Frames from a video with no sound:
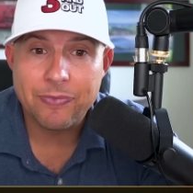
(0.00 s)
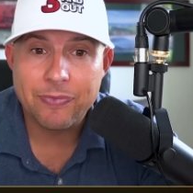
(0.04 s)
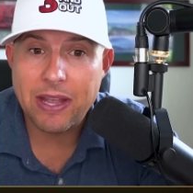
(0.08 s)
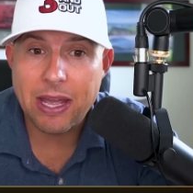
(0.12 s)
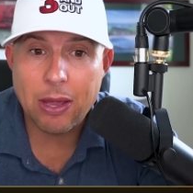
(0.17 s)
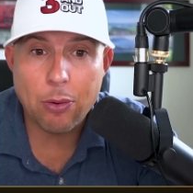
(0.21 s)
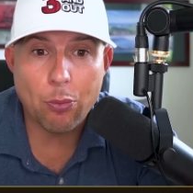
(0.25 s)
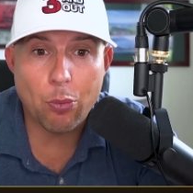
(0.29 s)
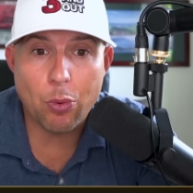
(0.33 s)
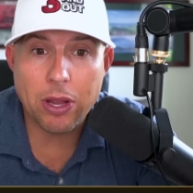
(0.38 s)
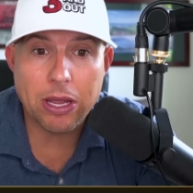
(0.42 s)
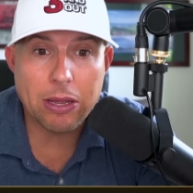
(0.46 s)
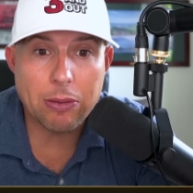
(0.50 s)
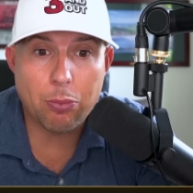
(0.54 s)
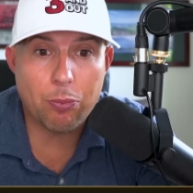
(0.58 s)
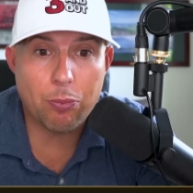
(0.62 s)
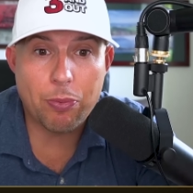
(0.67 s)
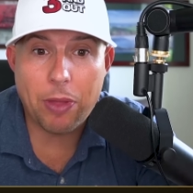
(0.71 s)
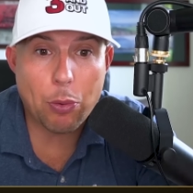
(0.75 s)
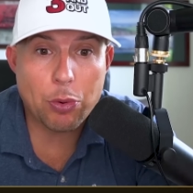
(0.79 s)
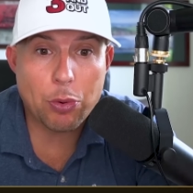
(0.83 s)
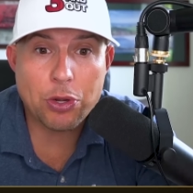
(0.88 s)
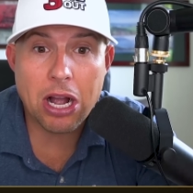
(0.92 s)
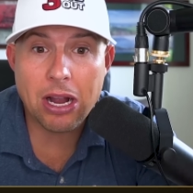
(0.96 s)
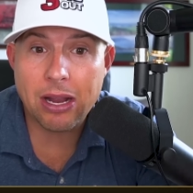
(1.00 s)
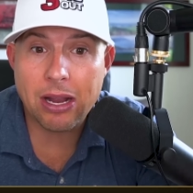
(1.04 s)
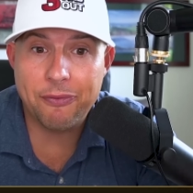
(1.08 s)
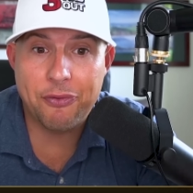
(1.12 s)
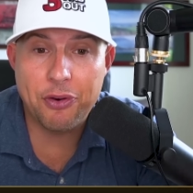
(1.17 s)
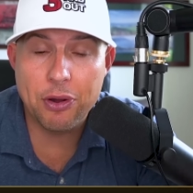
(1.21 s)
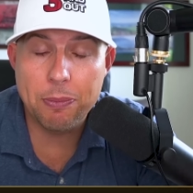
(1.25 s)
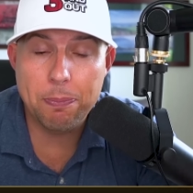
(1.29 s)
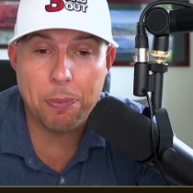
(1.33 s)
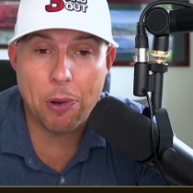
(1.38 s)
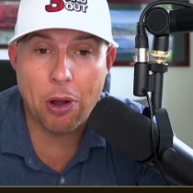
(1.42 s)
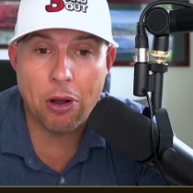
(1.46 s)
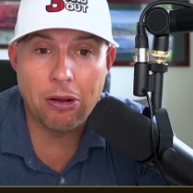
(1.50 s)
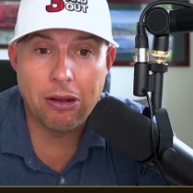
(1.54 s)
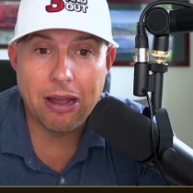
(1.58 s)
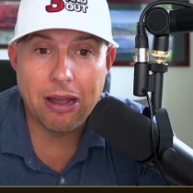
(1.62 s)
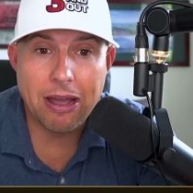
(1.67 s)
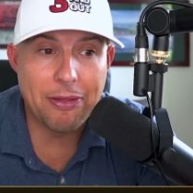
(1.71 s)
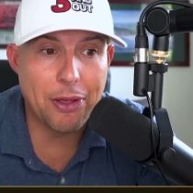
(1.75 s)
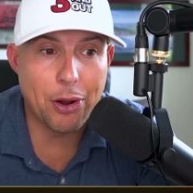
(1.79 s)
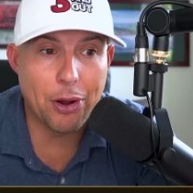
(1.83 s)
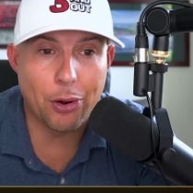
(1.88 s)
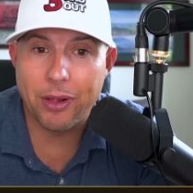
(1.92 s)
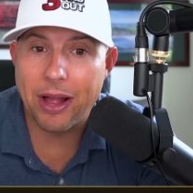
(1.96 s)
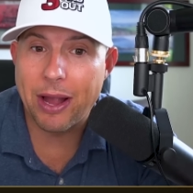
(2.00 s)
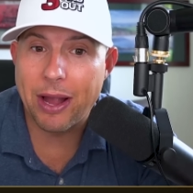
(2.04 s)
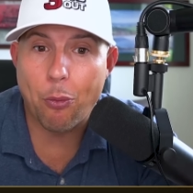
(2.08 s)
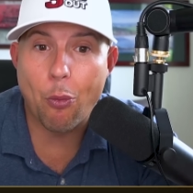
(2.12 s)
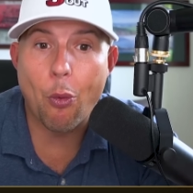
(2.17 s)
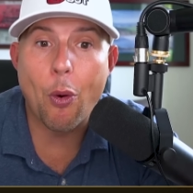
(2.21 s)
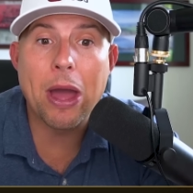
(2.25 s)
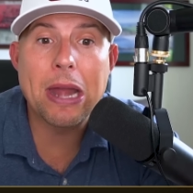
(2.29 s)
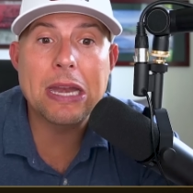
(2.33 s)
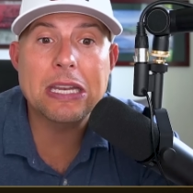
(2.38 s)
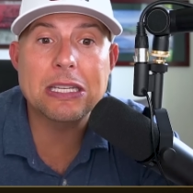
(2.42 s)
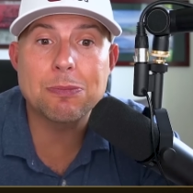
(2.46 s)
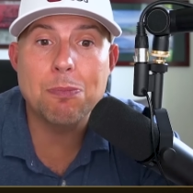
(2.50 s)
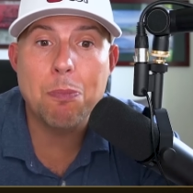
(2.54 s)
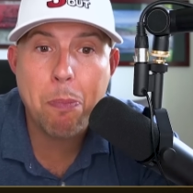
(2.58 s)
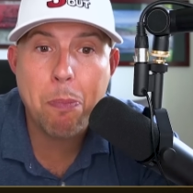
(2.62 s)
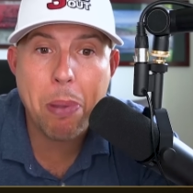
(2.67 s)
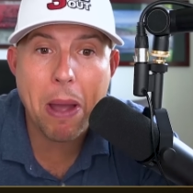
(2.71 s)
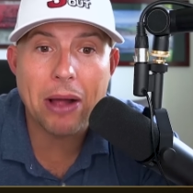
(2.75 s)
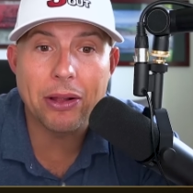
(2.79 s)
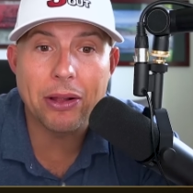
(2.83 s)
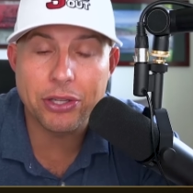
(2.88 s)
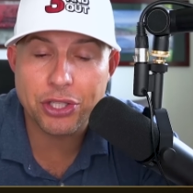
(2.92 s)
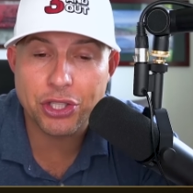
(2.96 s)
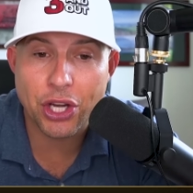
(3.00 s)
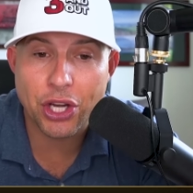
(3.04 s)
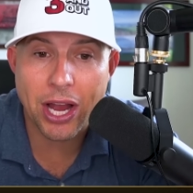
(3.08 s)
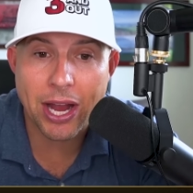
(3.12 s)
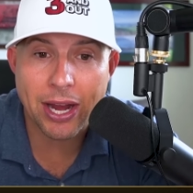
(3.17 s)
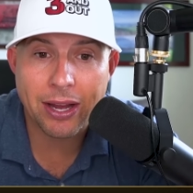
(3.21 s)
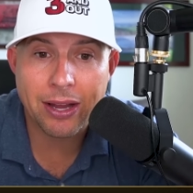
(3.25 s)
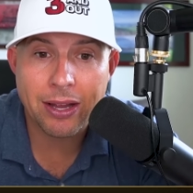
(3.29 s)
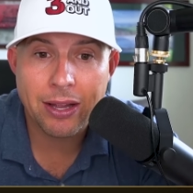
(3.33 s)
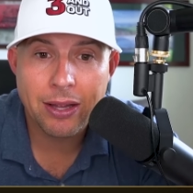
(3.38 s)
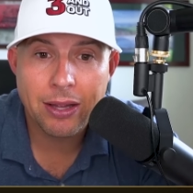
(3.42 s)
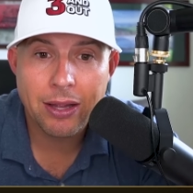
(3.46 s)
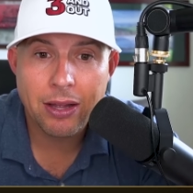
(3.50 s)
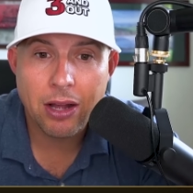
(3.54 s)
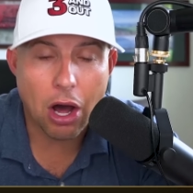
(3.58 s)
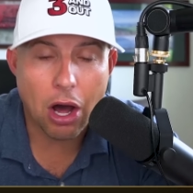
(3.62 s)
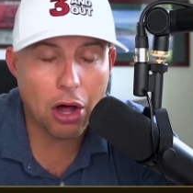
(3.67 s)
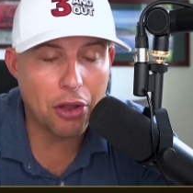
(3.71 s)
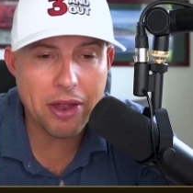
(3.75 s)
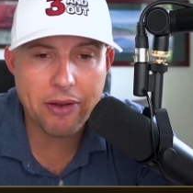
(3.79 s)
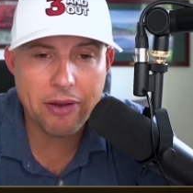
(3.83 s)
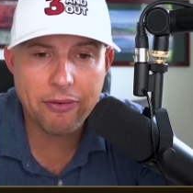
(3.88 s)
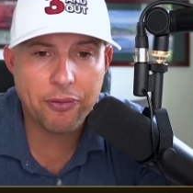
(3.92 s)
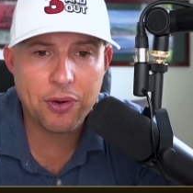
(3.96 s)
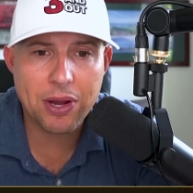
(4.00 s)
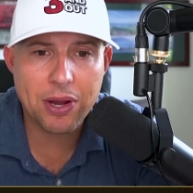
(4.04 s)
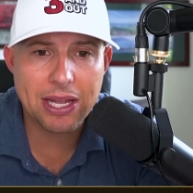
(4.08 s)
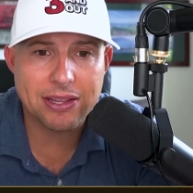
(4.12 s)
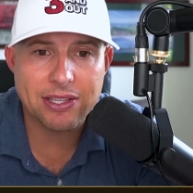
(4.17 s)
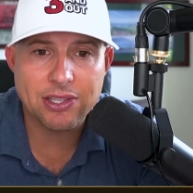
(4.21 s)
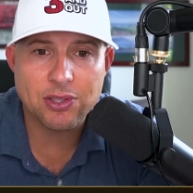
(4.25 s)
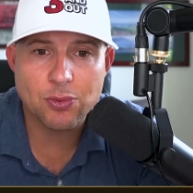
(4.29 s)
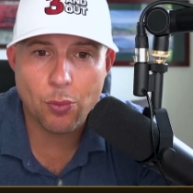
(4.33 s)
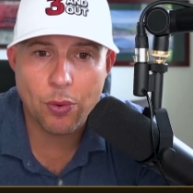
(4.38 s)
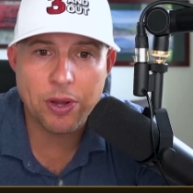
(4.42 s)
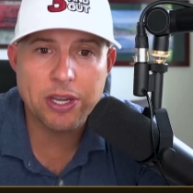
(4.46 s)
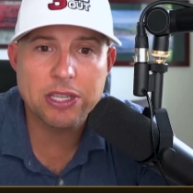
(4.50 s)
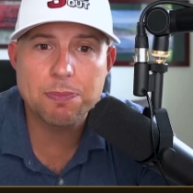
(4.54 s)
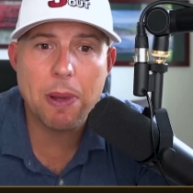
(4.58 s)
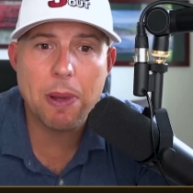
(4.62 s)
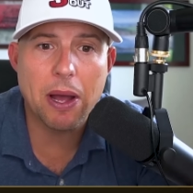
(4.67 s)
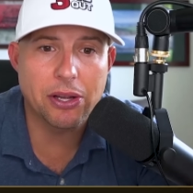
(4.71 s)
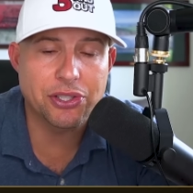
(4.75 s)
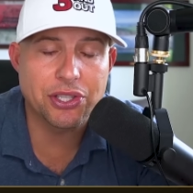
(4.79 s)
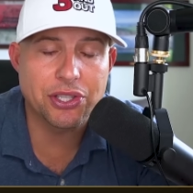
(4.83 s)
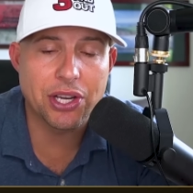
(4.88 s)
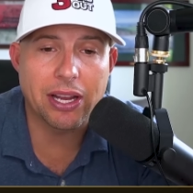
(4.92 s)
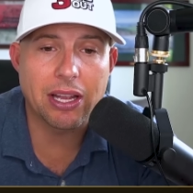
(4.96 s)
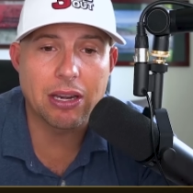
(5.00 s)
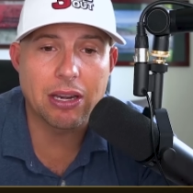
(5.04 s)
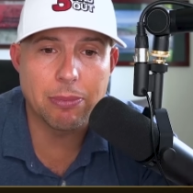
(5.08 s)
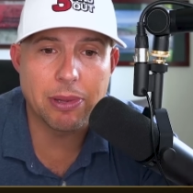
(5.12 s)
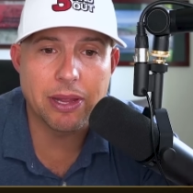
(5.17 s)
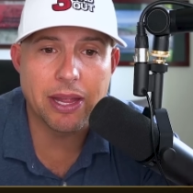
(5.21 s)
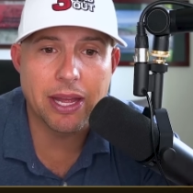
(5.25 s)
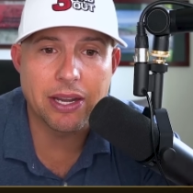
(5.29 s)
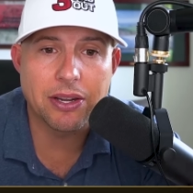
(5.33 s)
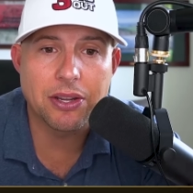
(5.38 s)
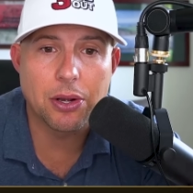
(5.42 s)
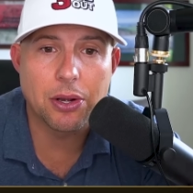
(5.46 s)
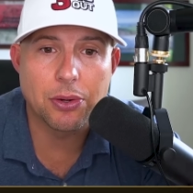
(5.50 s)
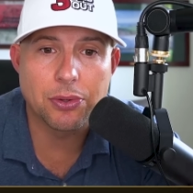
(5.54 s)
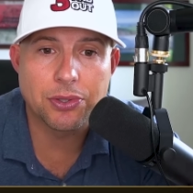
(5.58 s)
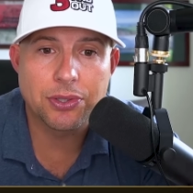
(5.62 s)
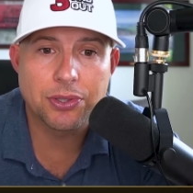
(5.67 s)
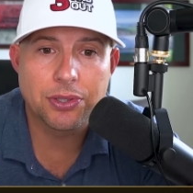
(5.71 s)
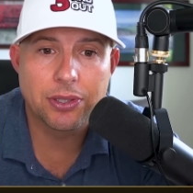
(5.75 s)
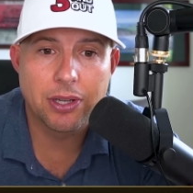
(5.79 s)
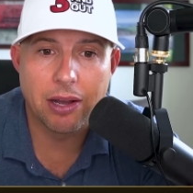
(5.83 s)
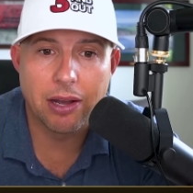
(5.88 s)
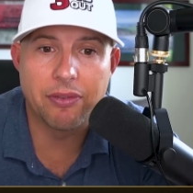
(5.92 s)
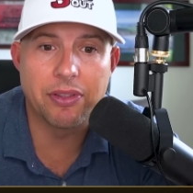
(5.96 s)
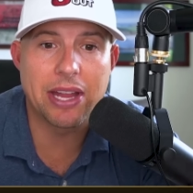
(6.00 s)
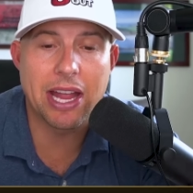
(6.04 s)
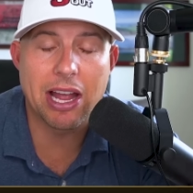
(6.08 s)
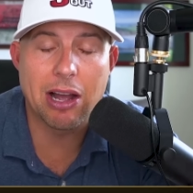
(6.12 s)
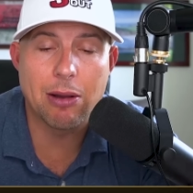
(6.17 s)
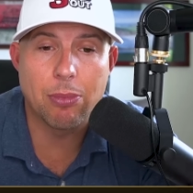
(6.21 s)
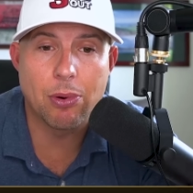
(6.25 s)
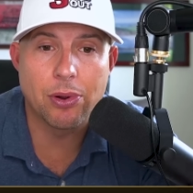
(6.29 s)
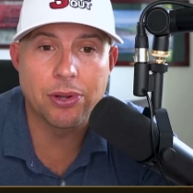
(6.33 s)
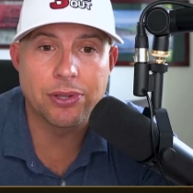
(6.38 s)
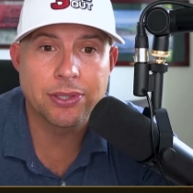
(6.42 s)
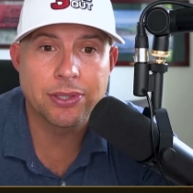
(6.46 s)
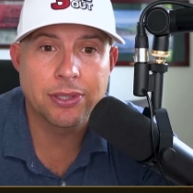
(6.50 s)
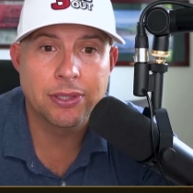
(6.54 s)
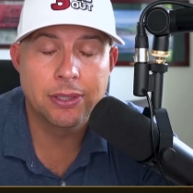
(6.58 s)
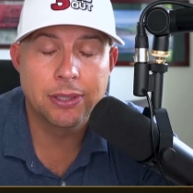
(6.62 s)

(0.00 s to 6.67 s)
and we they were talking football, and they were like, "When is Belichick?" I'll never forget this. When is Belichick going to be the head coach of the Cowboys?